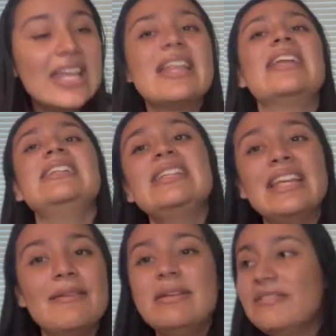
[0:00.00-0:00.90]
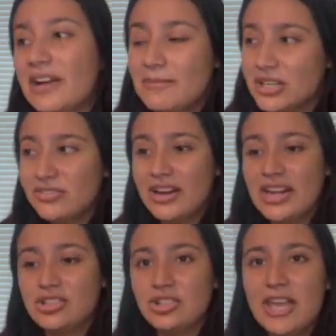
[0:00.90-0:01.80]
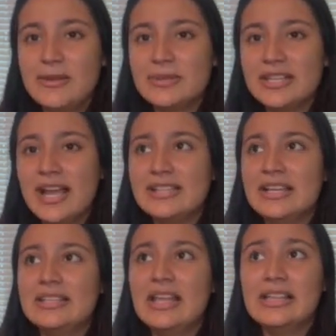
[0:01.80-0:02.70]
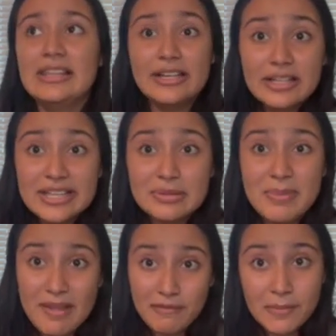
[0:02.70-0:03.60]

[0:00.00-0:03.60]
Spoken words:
They didn't give me very much financial aid besides the littlest bit from the